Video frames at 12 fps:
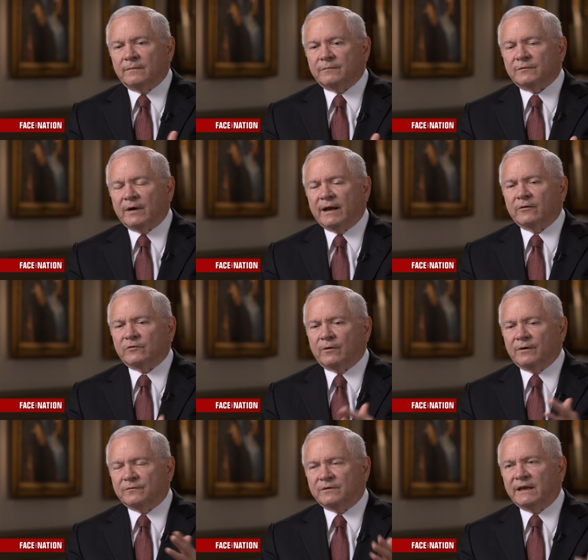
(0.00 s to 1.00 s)
si
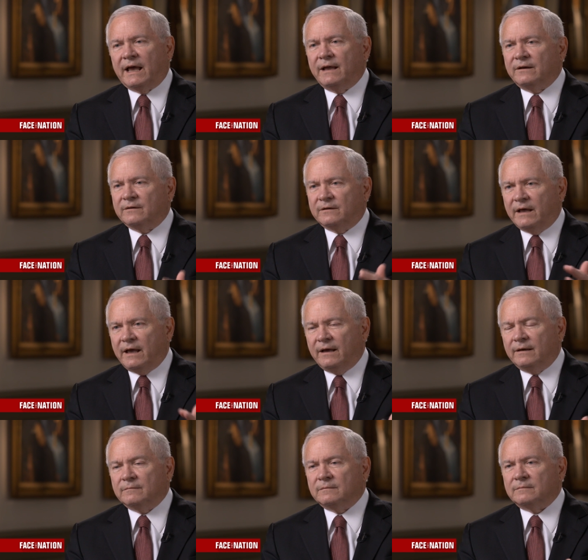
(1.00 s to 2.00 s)
sort of
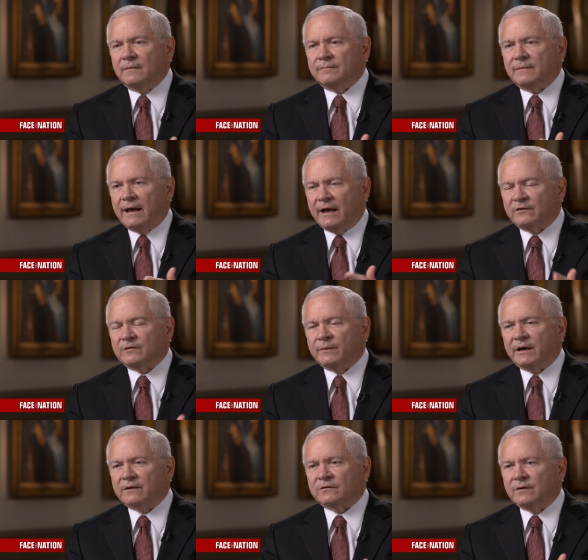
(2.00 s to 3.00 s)
day-to-day
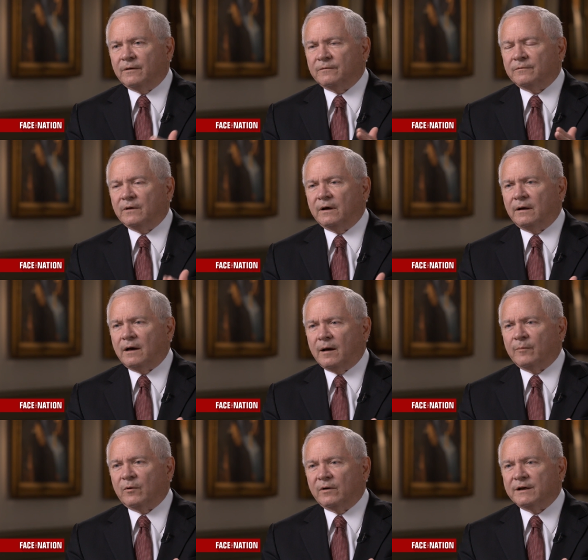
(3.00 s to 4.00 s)
aspects of the
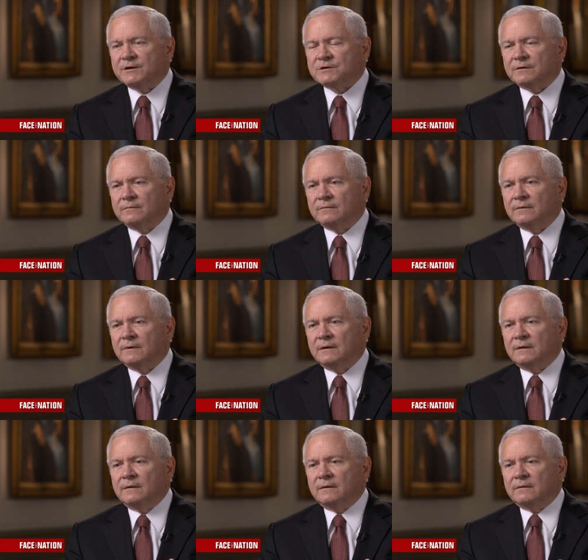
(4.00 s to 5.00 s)
operation
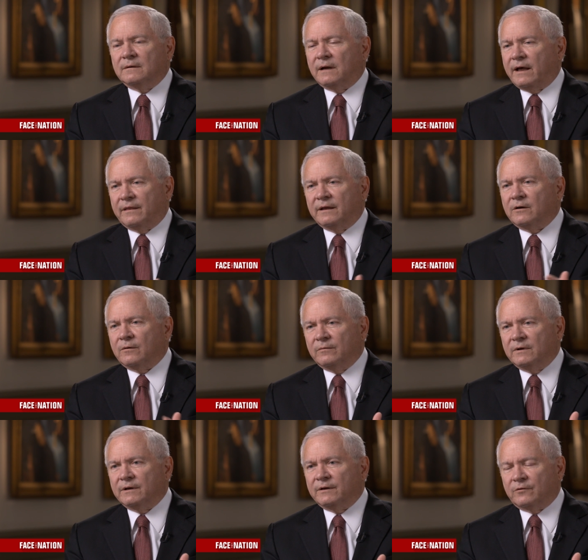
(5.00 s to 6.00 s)
that I think are
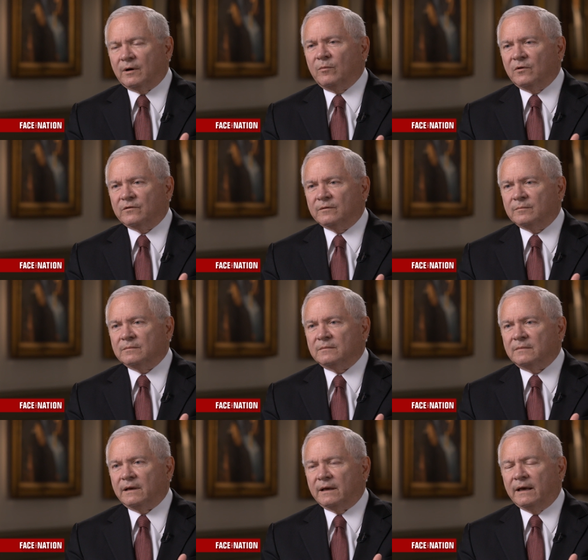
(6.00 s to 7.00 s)
really troublesome.
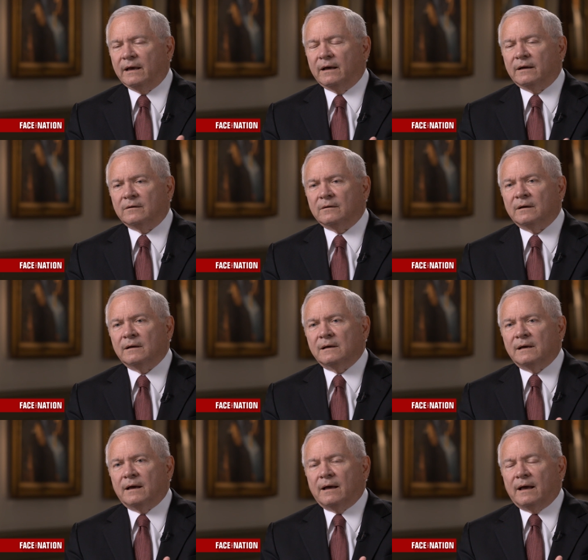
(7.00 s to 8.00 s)
And,
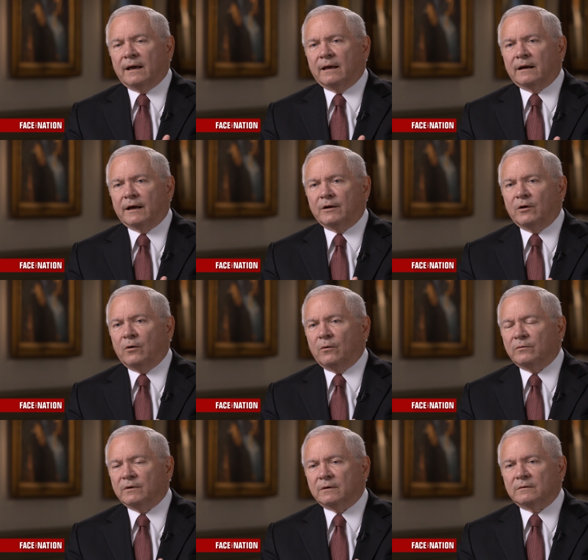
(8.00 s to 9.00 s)
and I
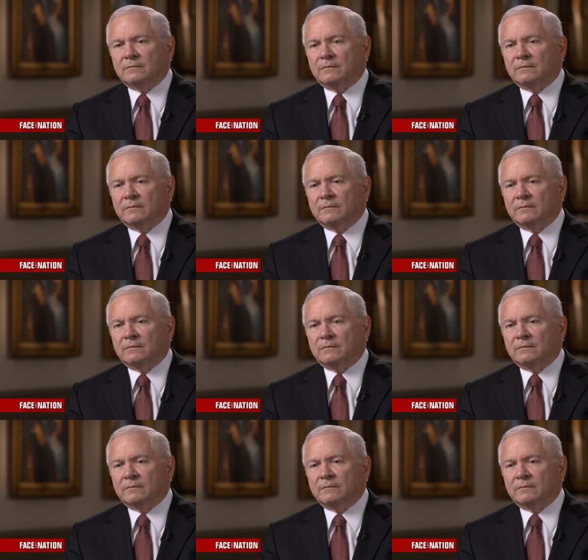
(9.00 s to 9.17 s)
know that